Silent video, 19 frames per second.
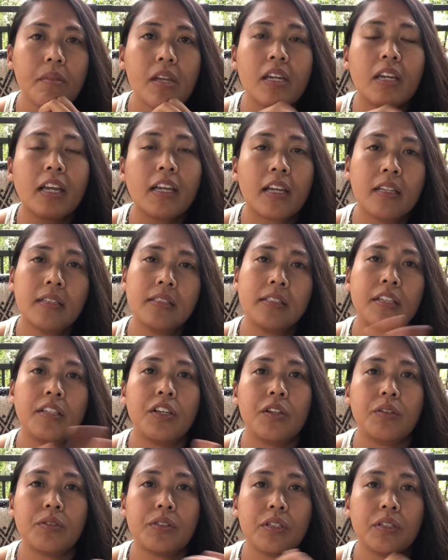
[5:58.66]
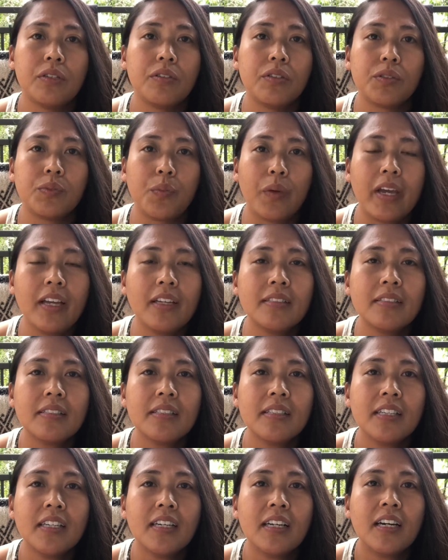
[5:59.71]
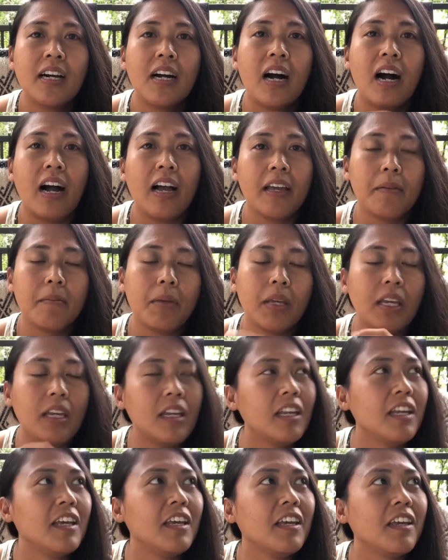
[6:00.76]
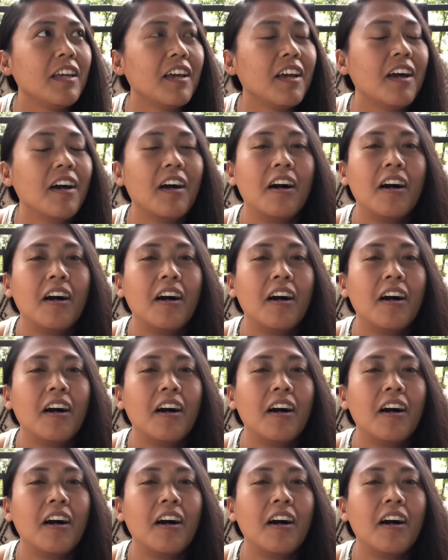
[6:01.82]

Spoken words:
and I continue to lose weight. I am eating